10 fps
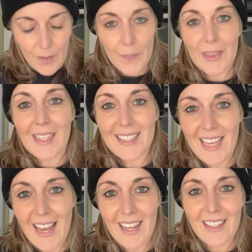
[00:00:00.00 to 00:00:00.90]
But they
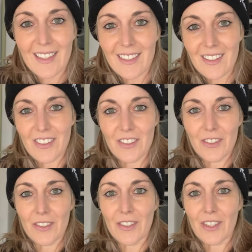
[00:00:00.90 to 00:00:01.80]
said
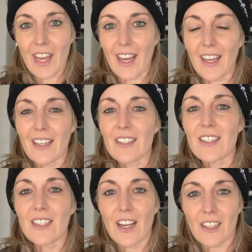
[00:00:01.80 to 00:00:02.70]
you can't get it
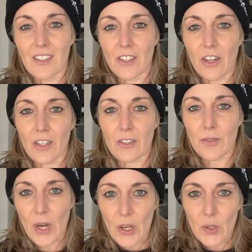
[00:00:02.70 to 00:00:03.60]
stuck in your dog's
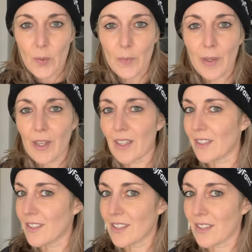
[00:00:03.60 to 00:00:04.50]
throat
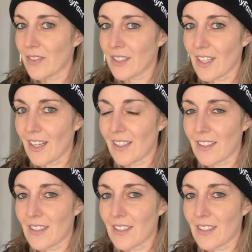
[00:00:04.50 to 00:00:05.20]
because if it does,